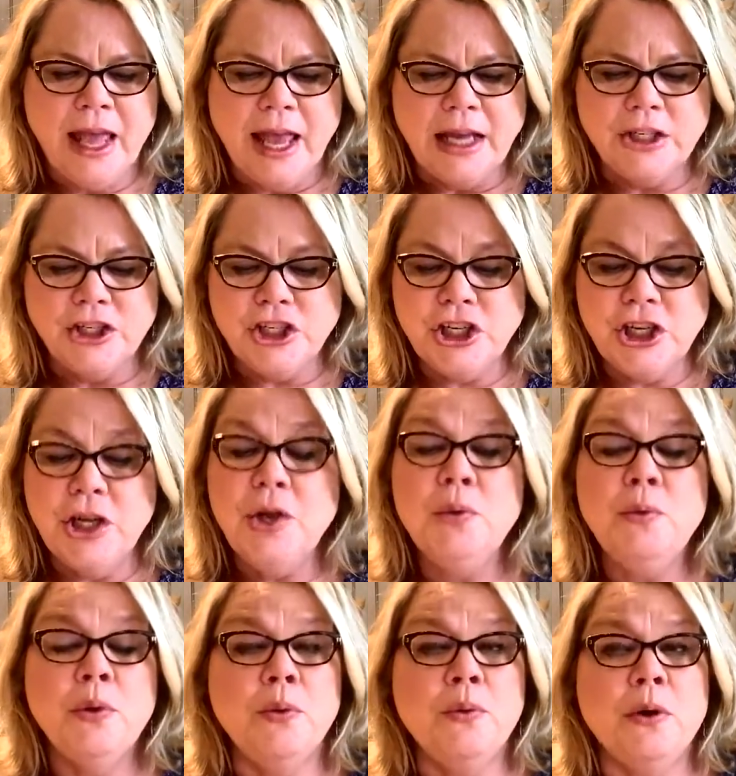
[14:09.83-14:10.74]
and
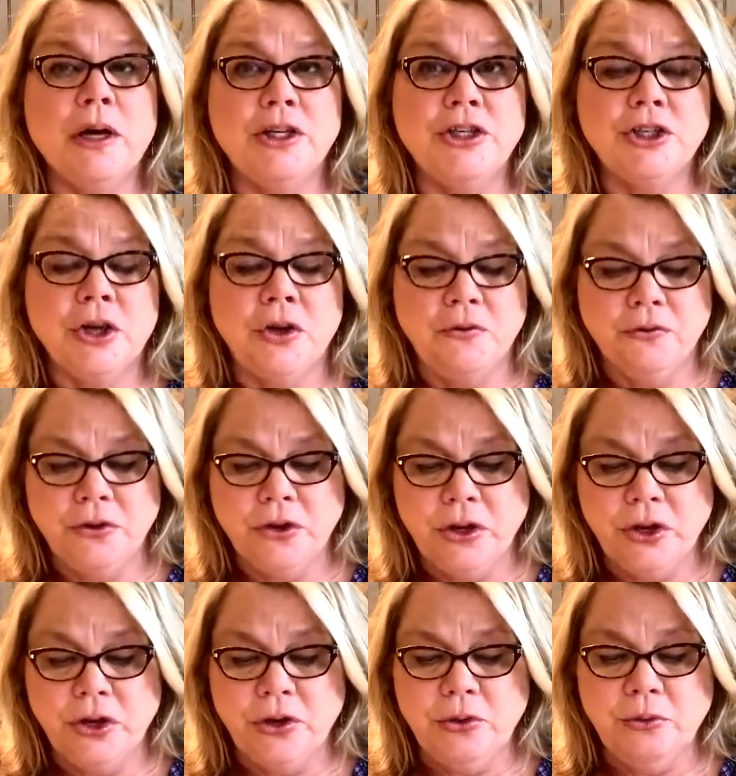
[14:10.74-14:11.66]
she will watch over
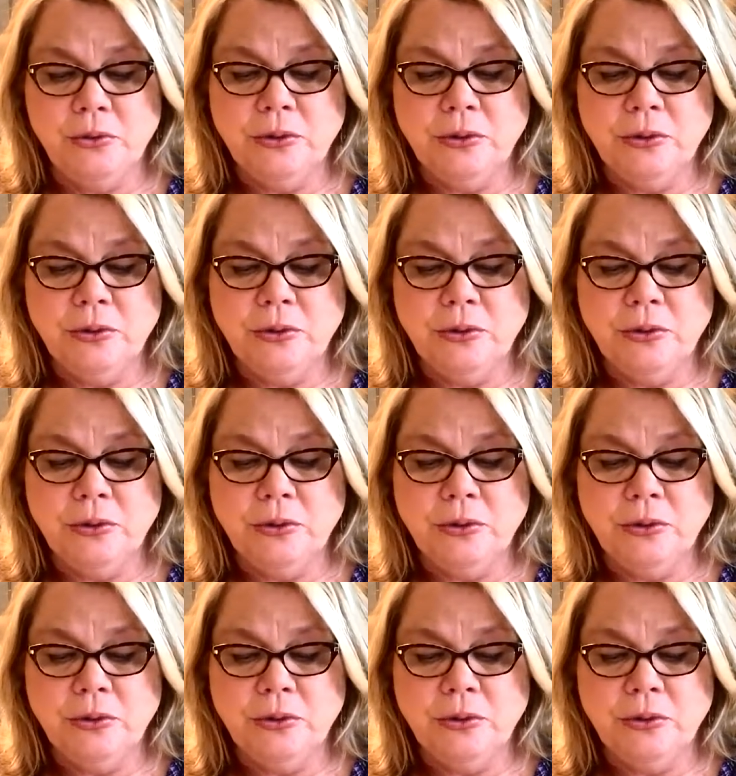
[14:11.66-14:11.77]
you.